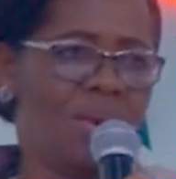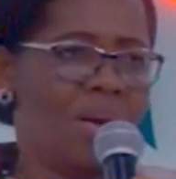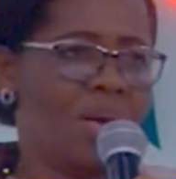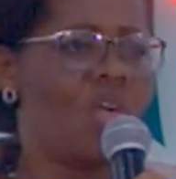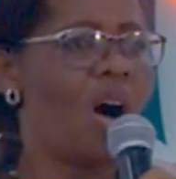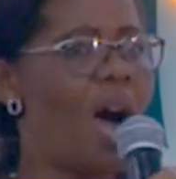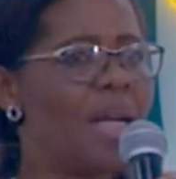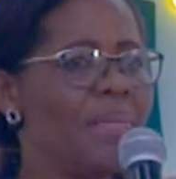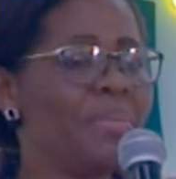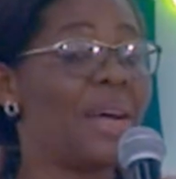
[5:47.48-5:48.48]
God
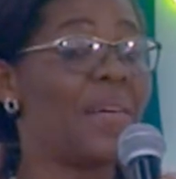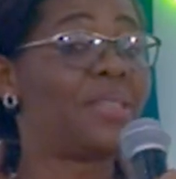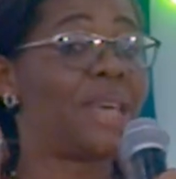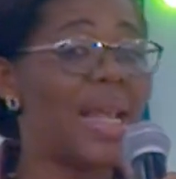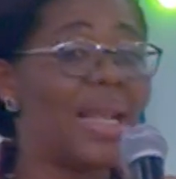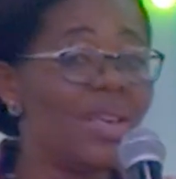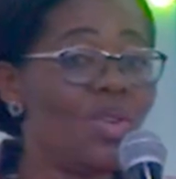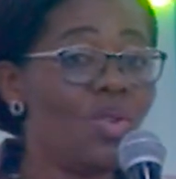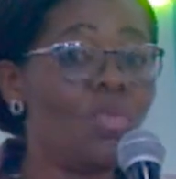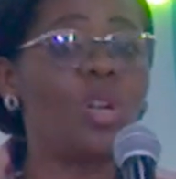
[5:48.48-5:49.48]
Himself telling
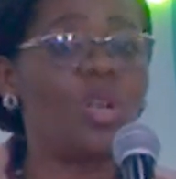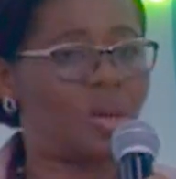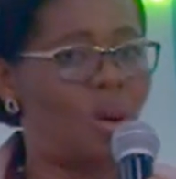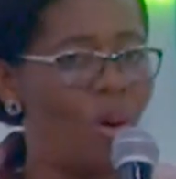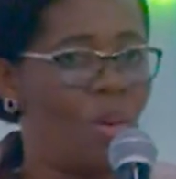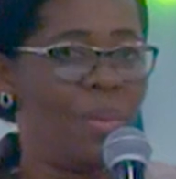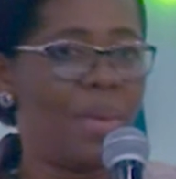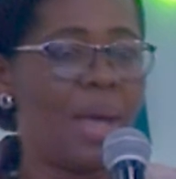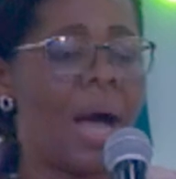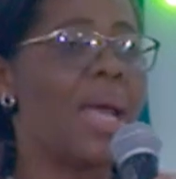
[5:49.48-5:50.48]
you, Just come.
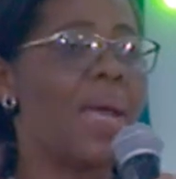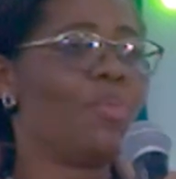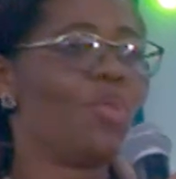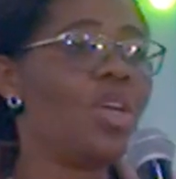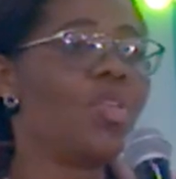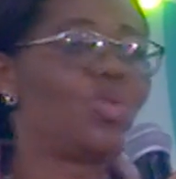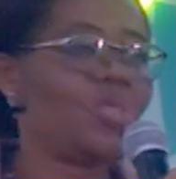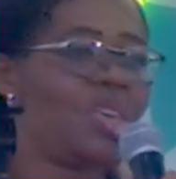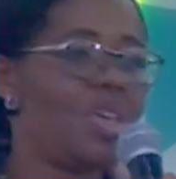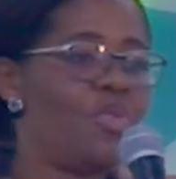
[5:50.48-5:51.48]
I am going to
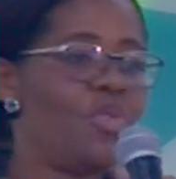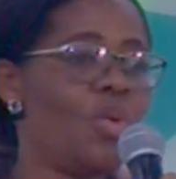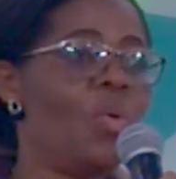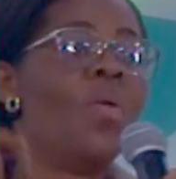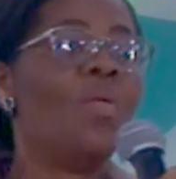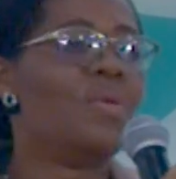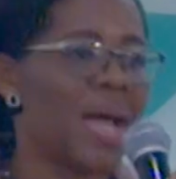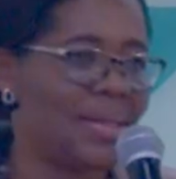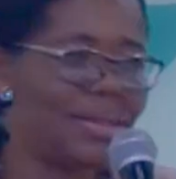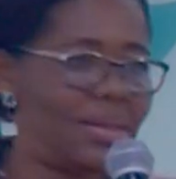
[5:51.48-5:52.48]
give you
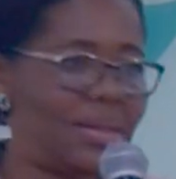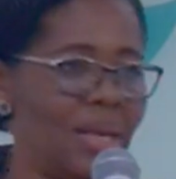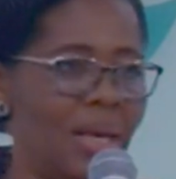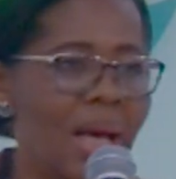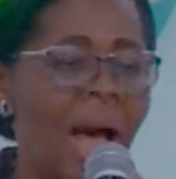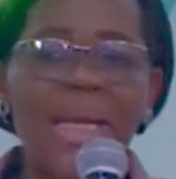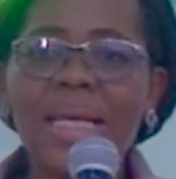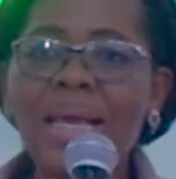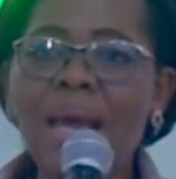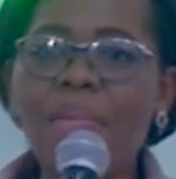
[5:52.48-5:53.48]
rest. And
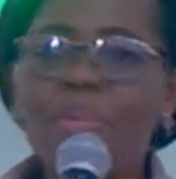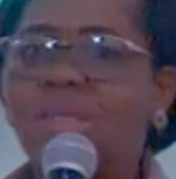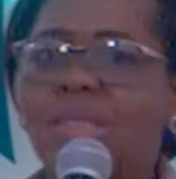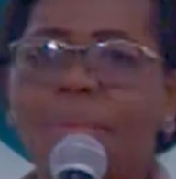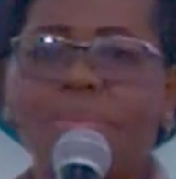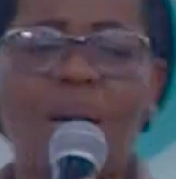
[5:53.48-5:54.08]
in Hebrews chapter